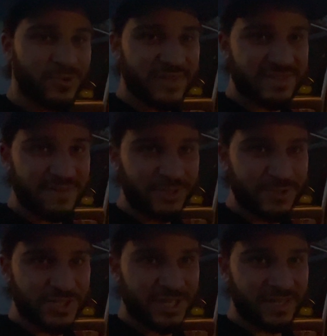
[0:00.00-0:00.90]
its
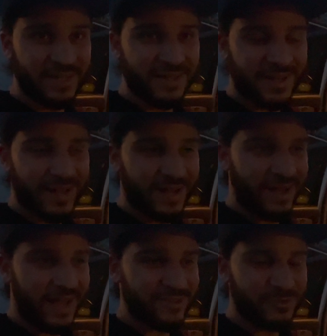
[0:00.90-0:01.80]
evolution
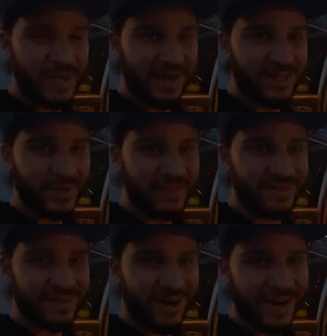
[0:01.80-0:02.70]
as we get into it.
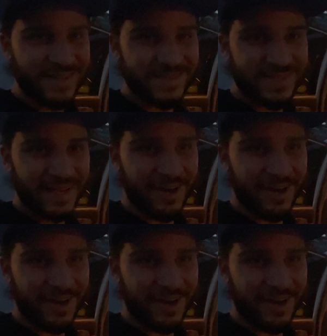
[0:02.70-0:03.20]
All right, take care,